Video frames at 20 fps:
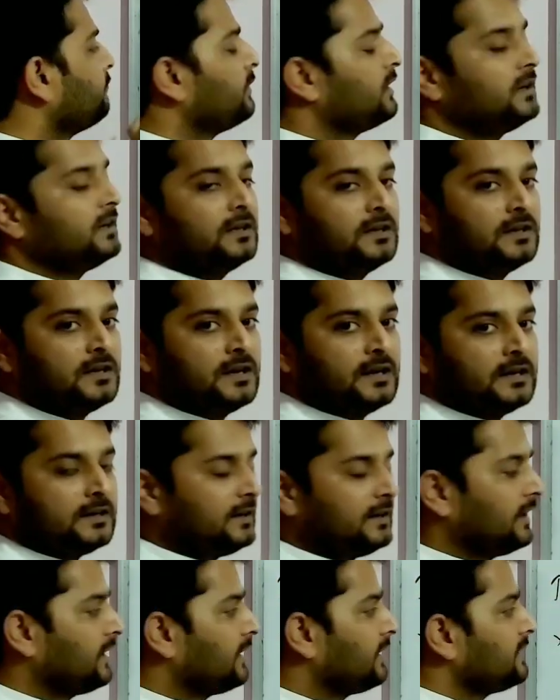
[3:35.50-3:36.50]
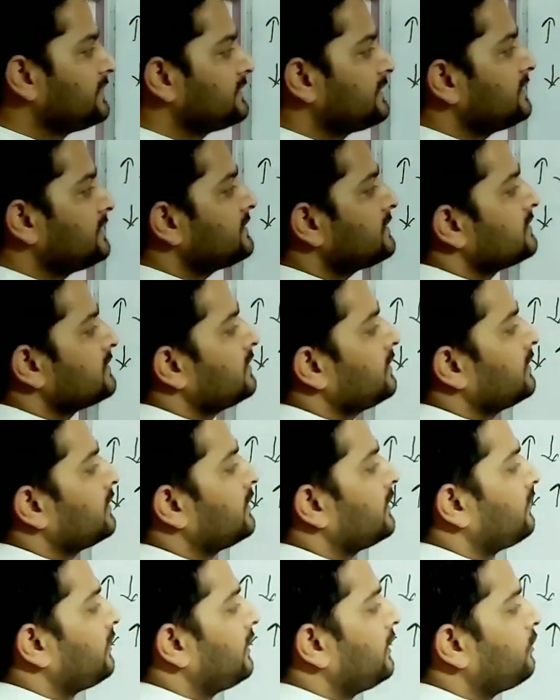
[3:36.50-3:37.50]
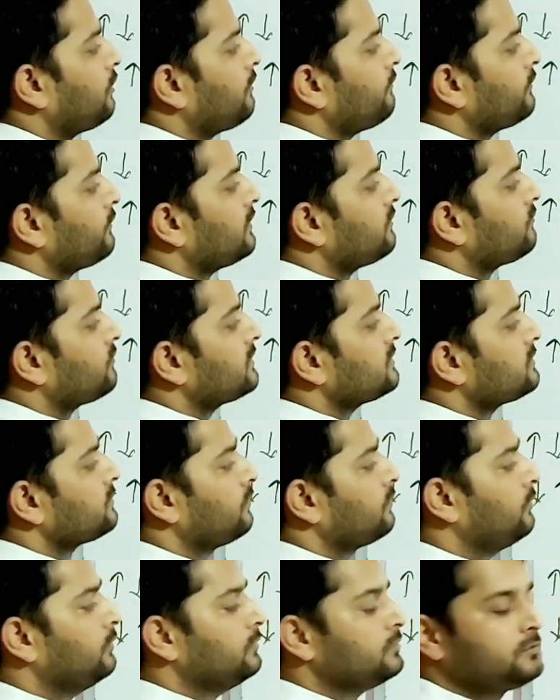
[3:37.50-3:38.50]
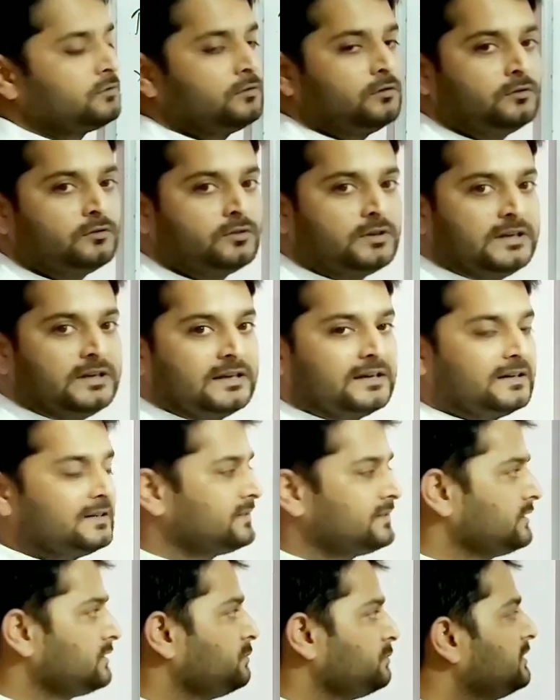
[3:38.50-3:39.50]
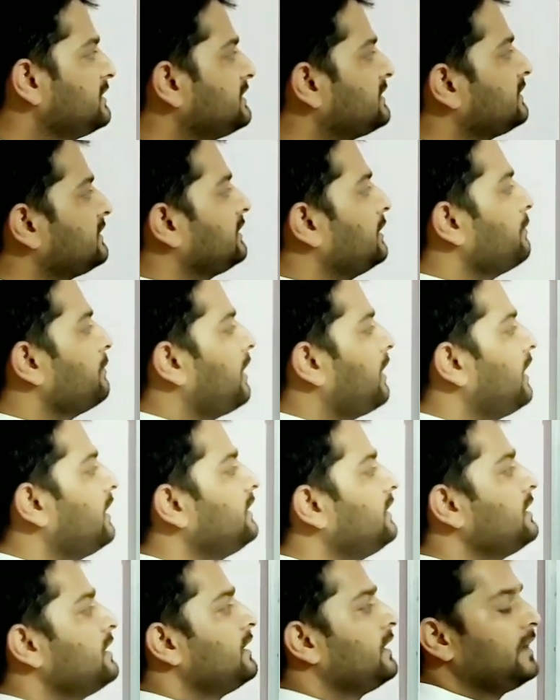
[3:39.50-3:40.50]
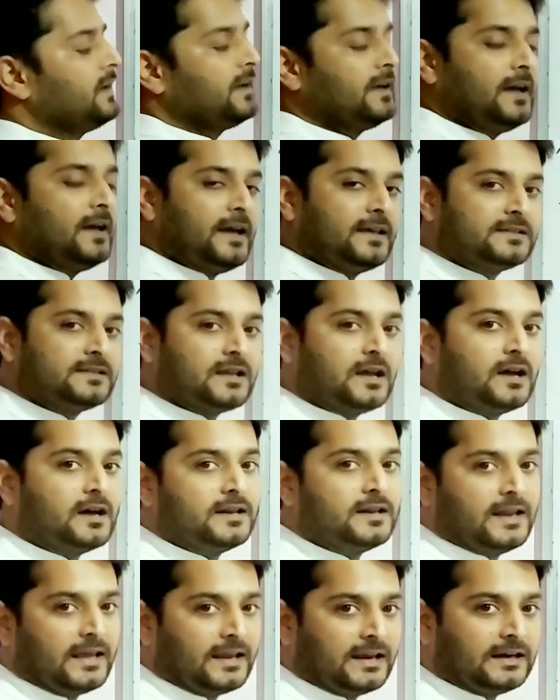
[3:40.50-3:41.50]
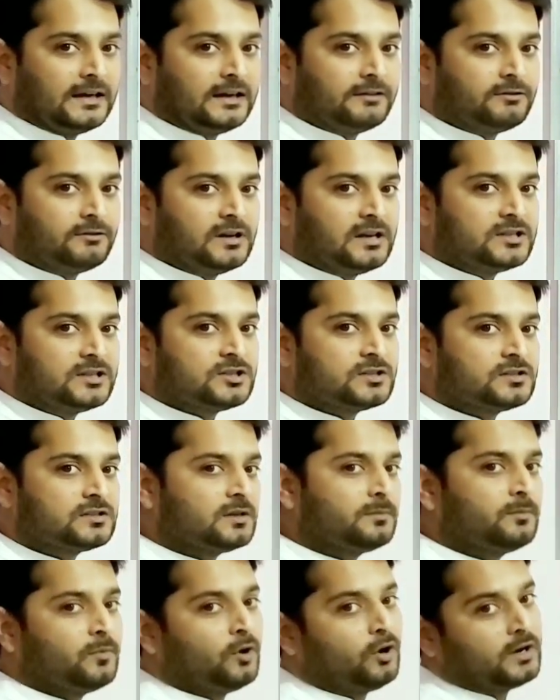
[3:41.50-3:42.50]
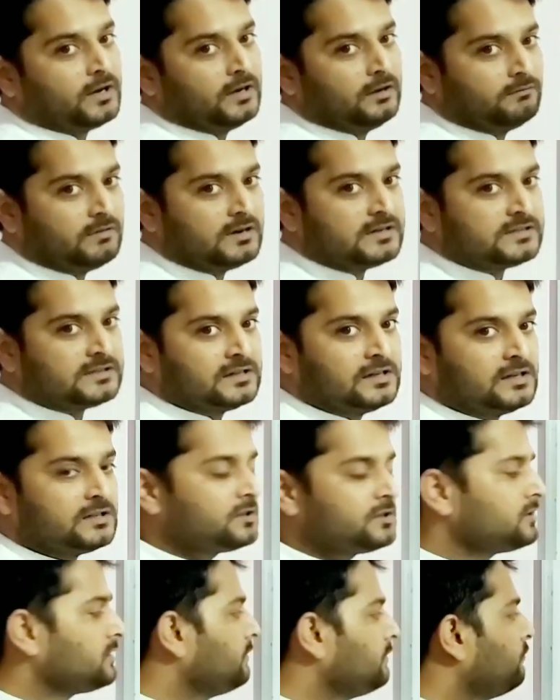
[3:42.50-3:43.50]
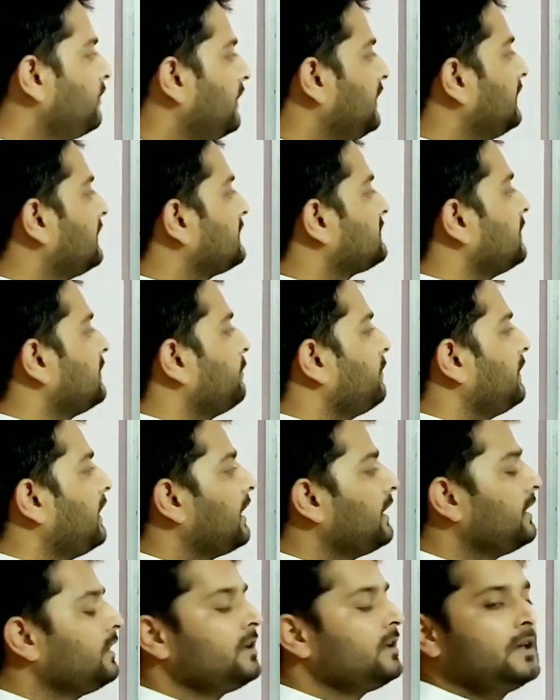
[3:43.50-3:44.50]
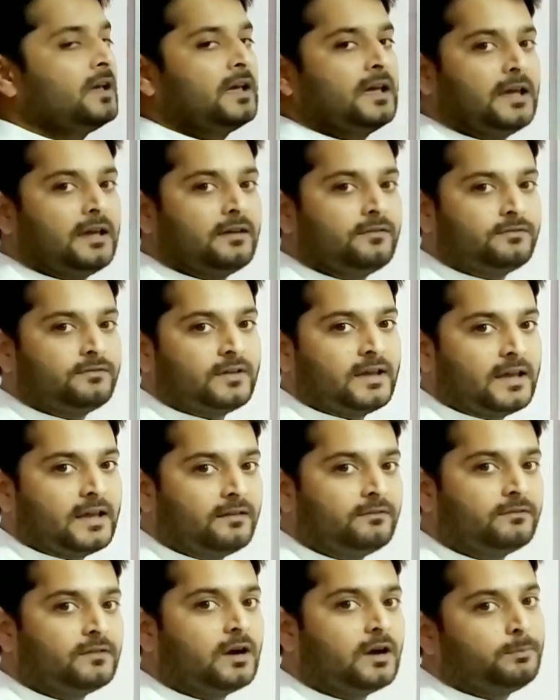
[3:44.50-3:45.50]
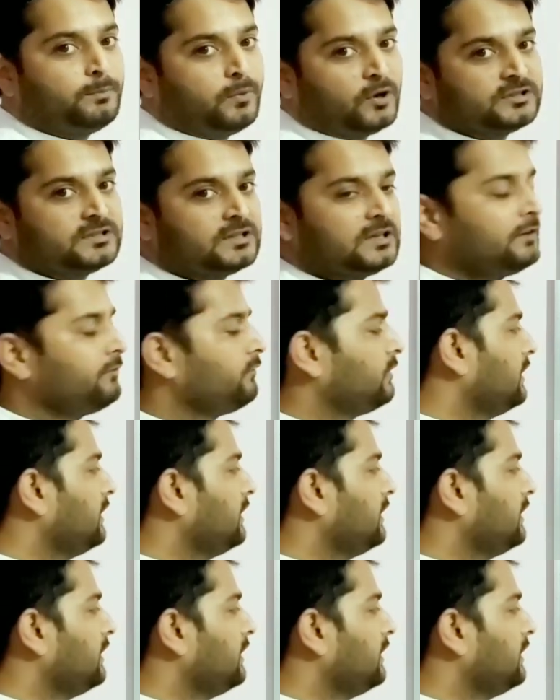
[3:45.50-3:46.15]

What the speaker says: money decreases, rate of interest also decreases. Means demand has a negative relationship or inverse relationship, while the supply have a positive